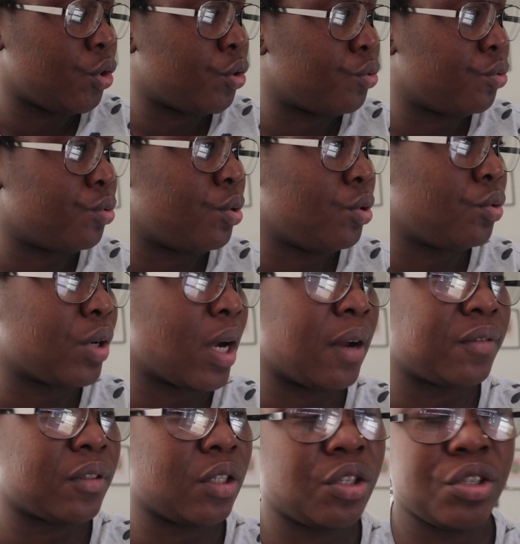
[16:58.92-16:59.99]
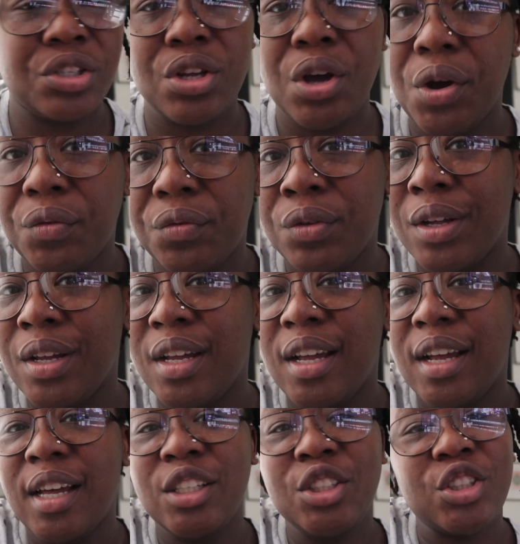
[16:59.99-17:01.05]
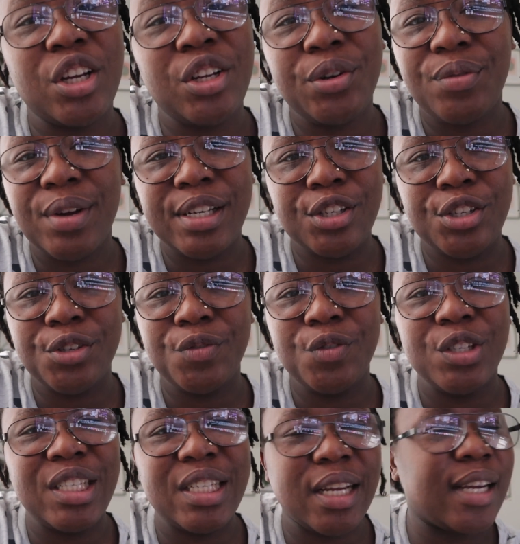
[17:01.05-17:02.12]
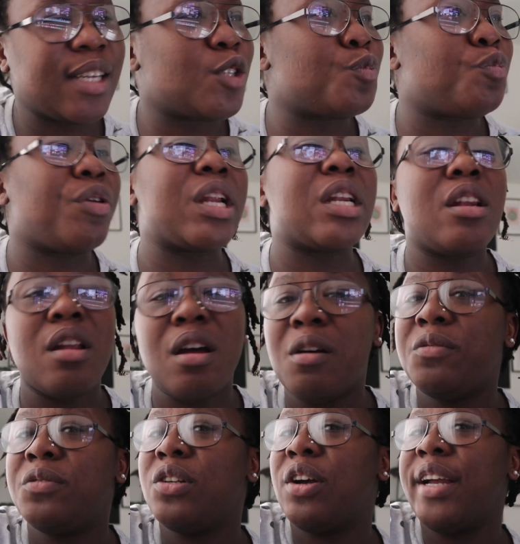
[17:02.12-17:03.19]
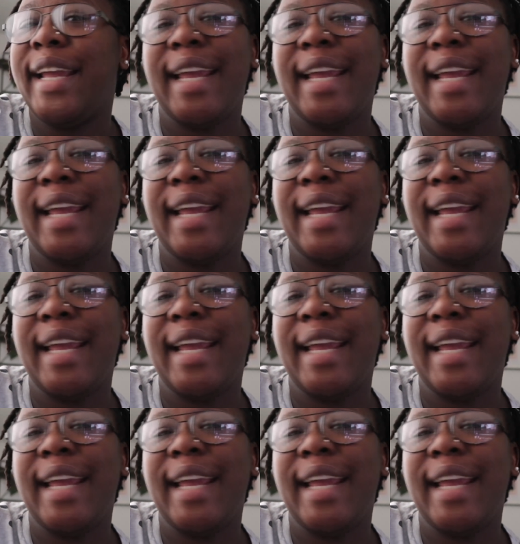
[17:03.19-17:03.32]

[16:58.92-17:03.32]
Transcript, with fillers: you look after yourself enjoy the rest of your day spread love not